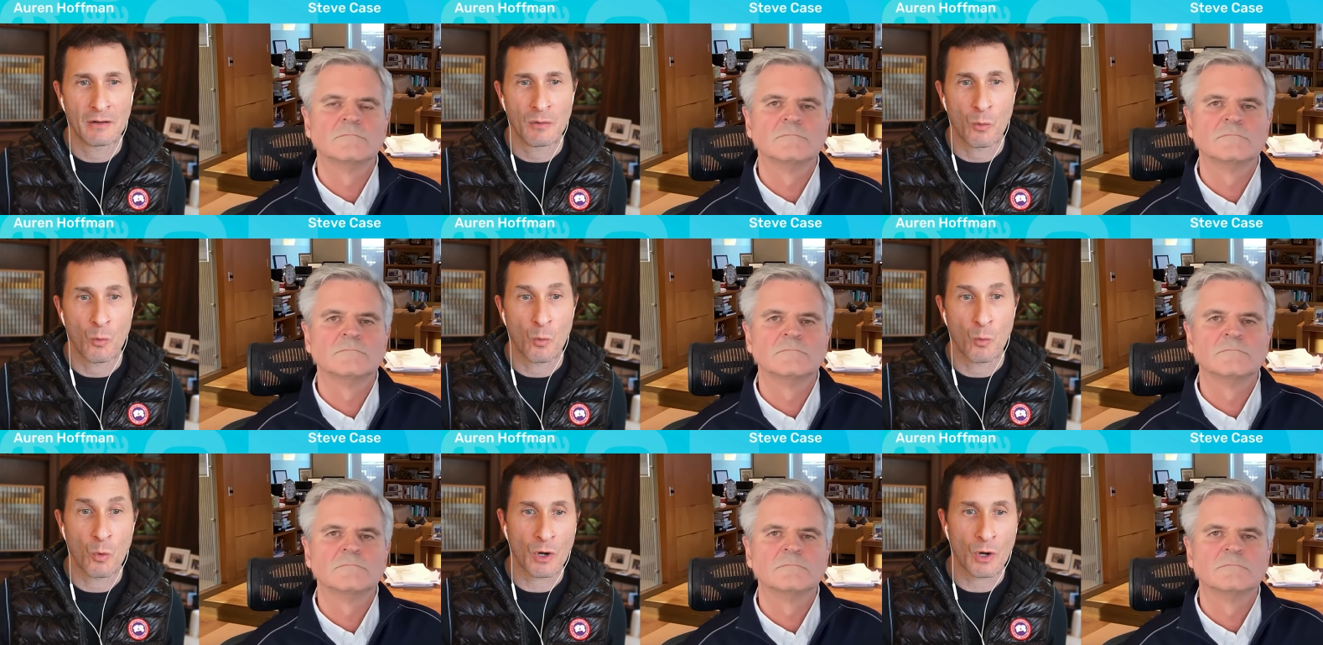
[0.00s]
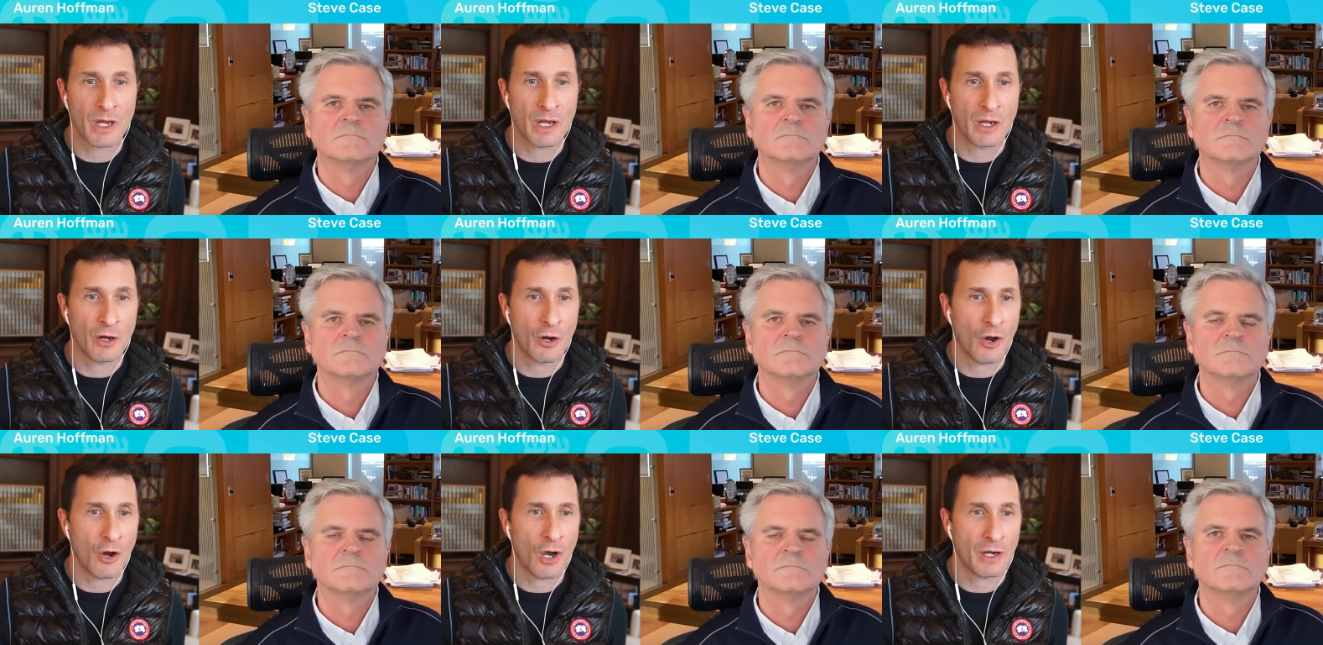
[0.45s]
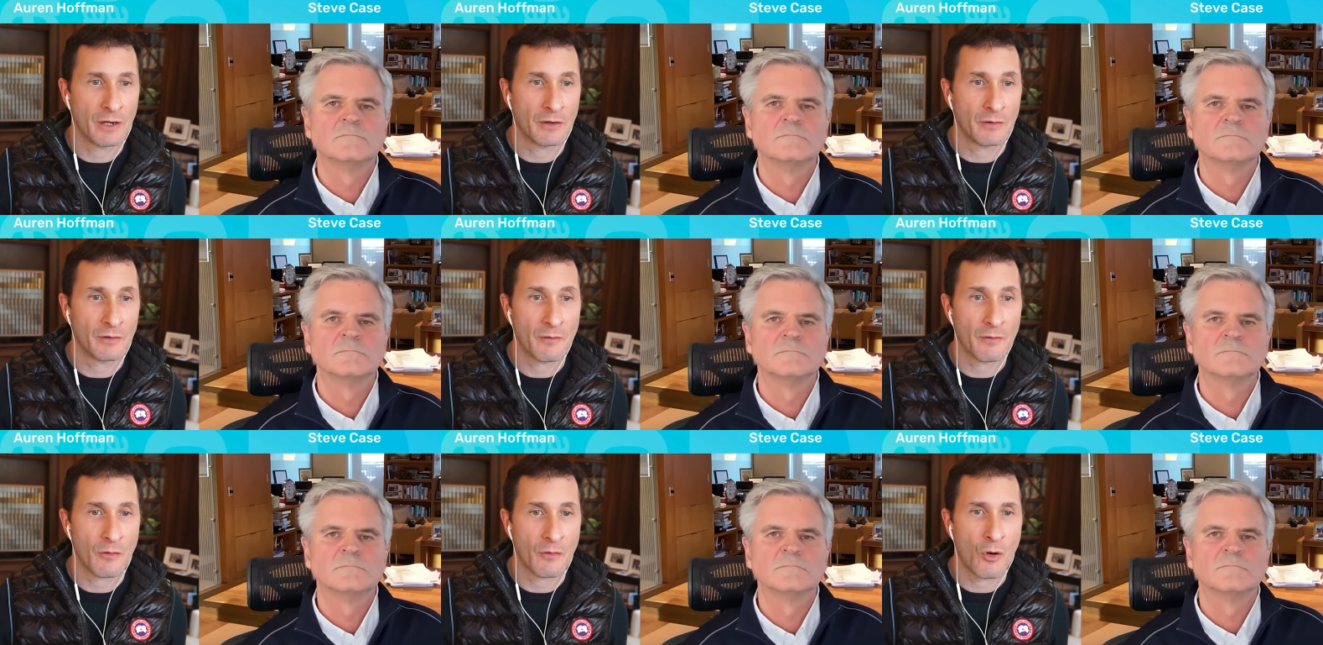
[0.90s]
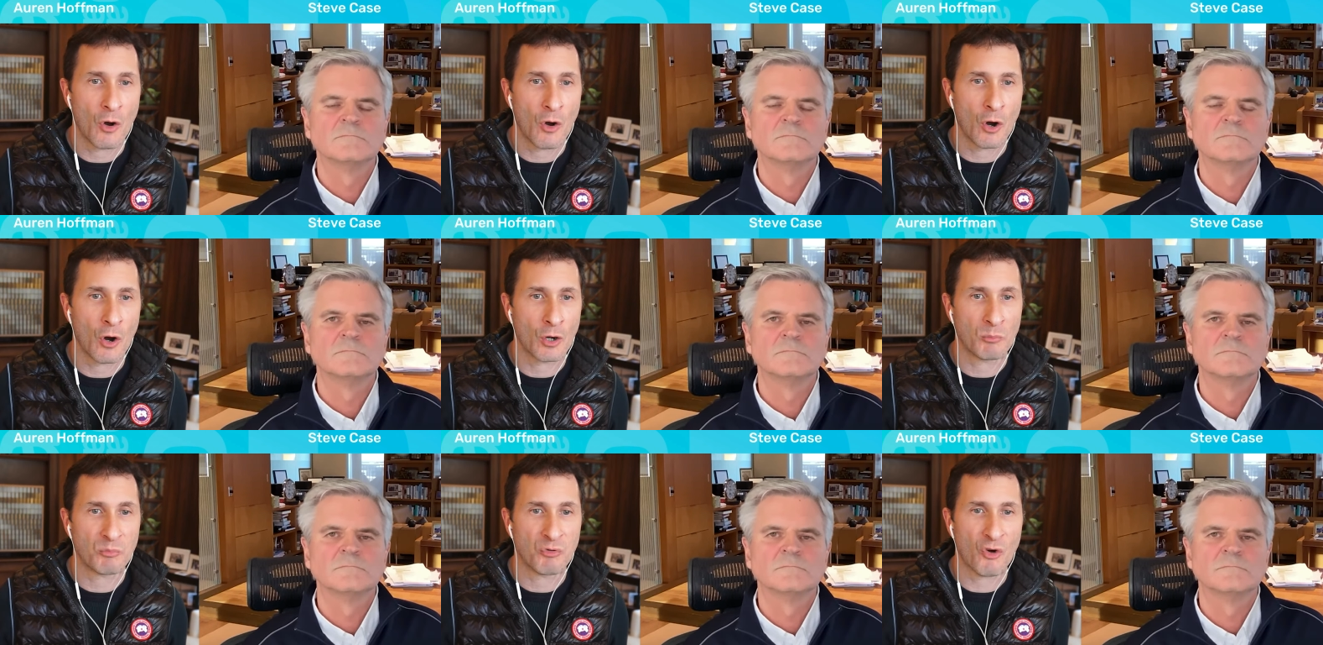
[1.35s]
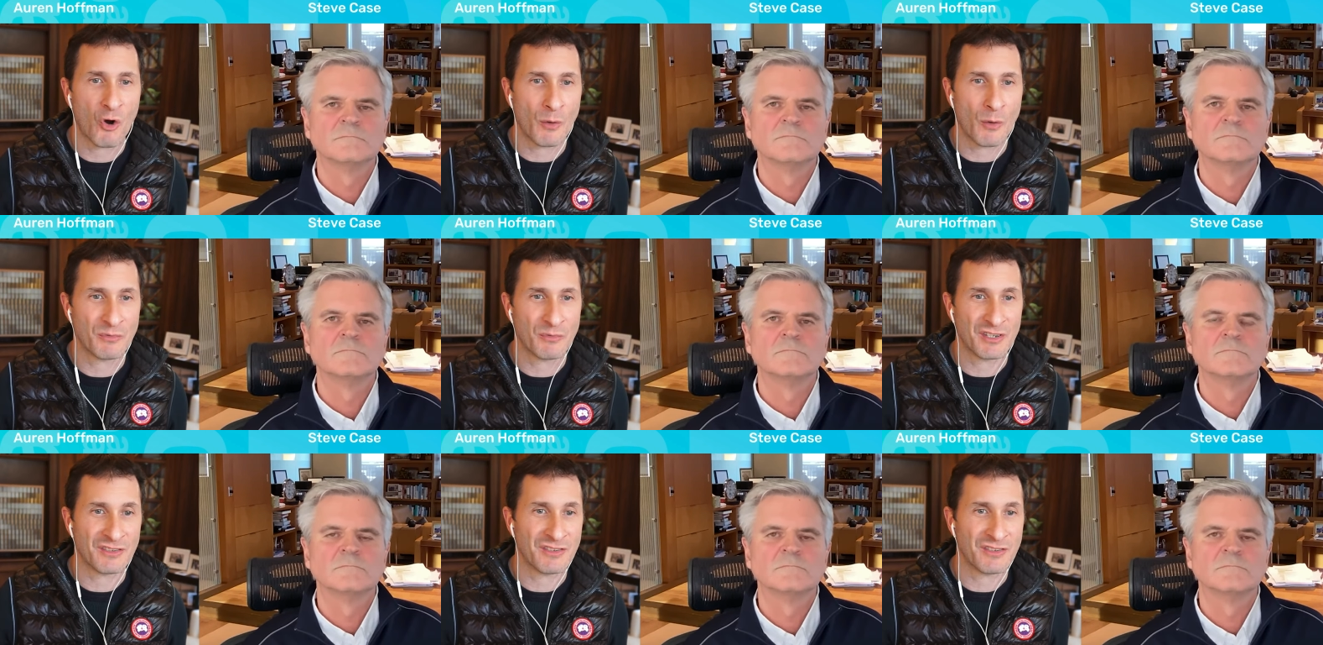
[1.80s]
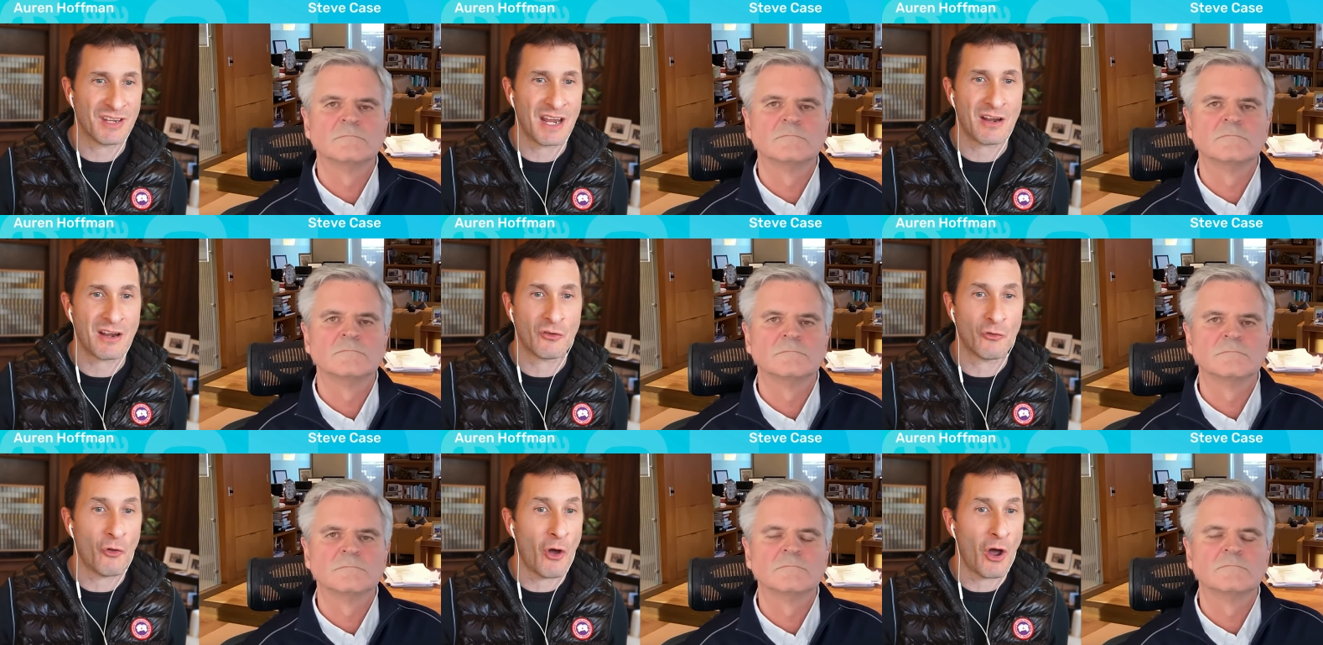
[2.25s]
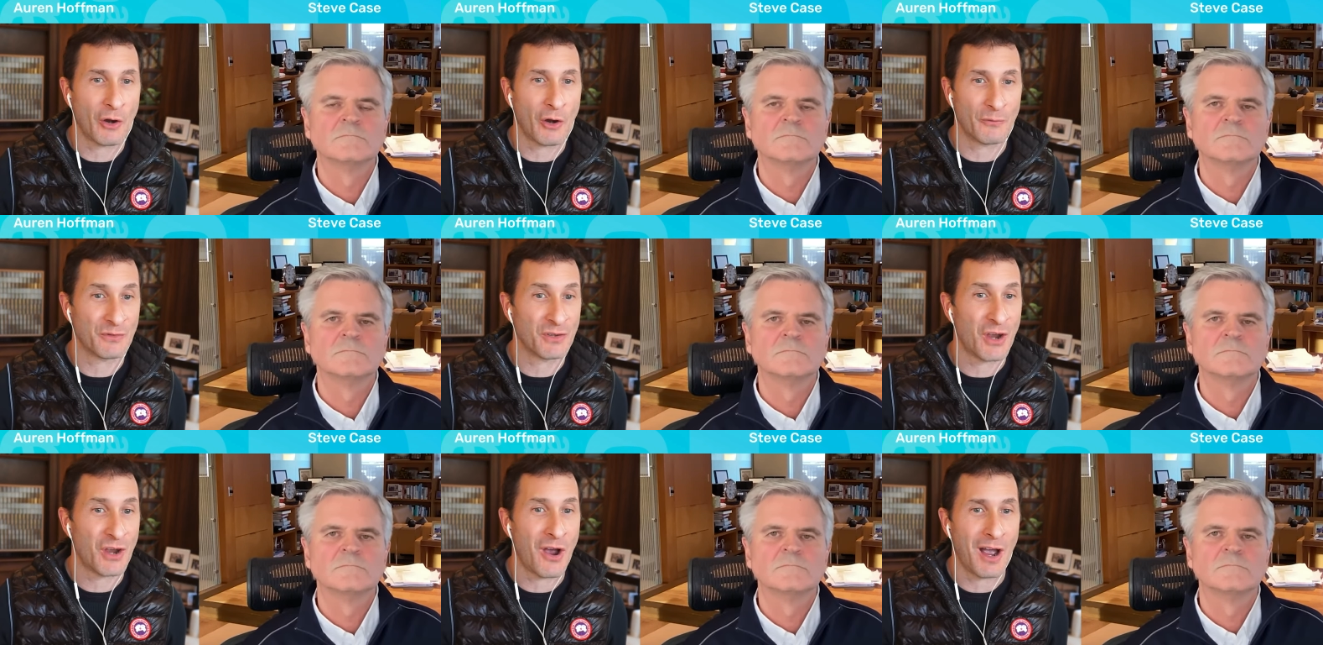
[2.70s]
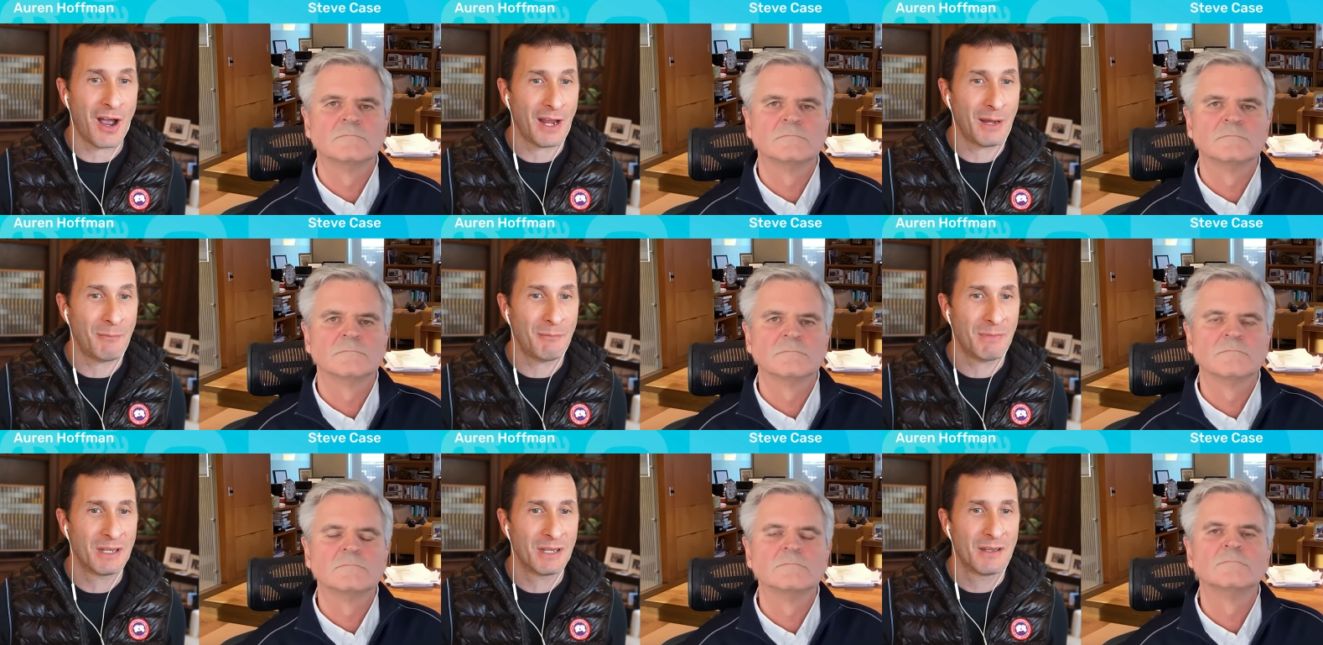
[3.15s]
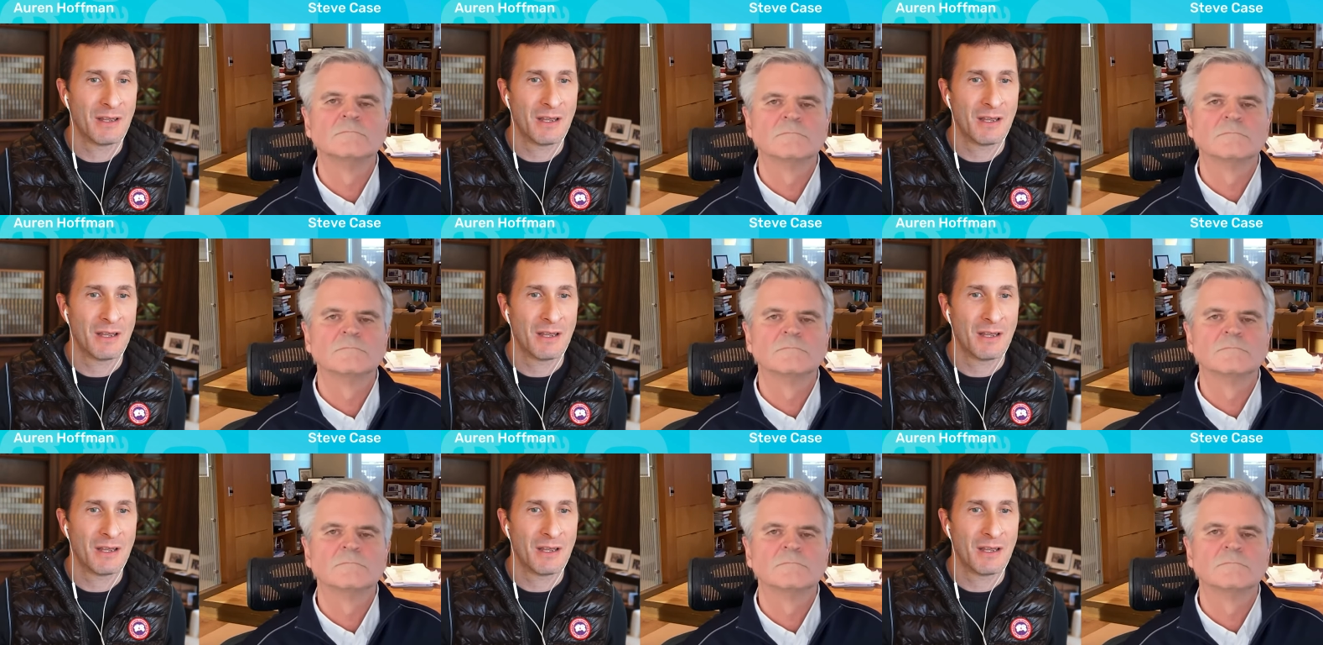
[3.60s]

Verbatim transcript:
Speaker 1: working on hard problems that take a lot of time